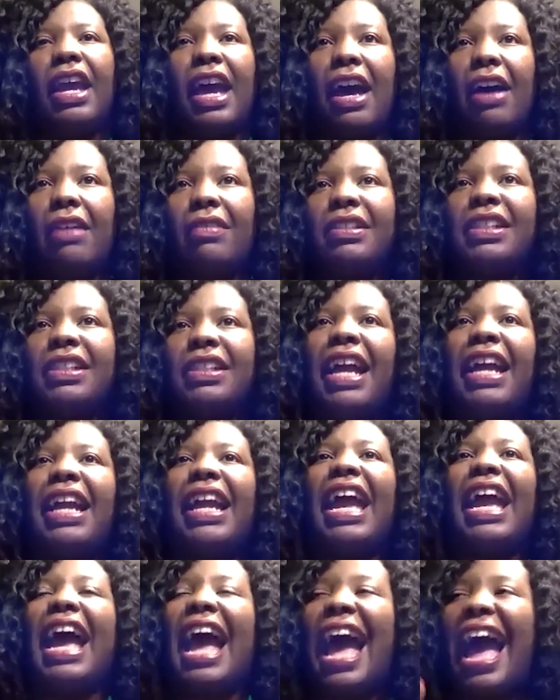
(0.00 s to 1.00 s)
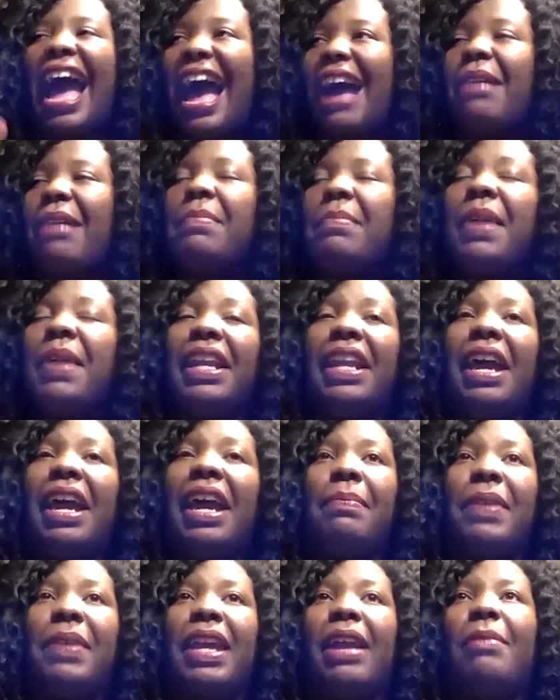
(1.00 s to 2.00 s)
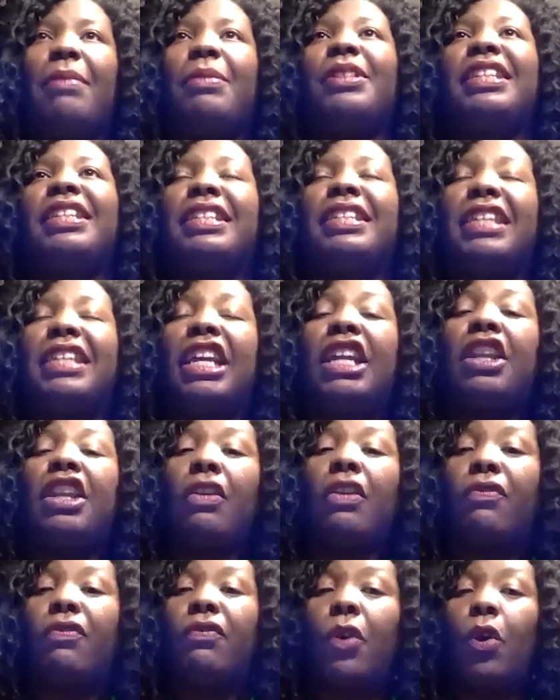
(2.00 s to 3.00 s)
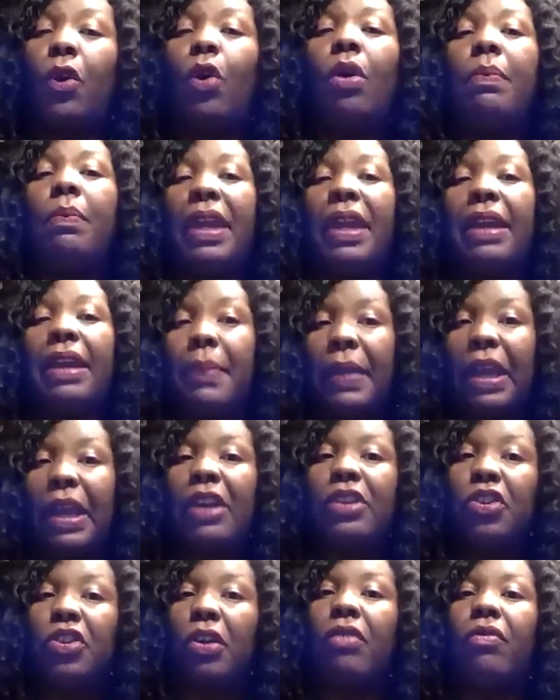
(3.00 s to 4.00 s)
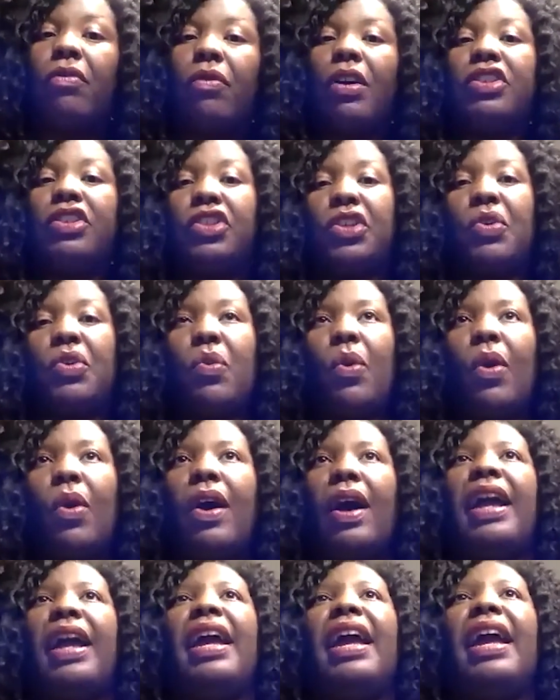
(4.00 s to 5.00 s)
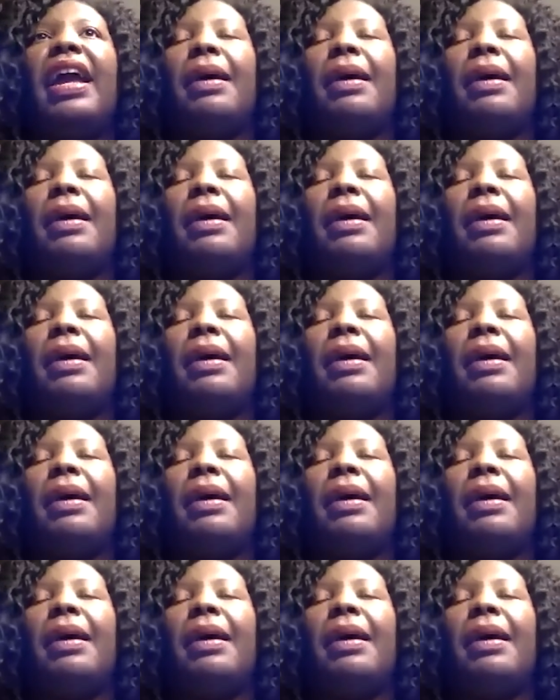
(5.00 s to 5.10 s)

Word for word: I was like, I may not be able to see the full big picture of what you want,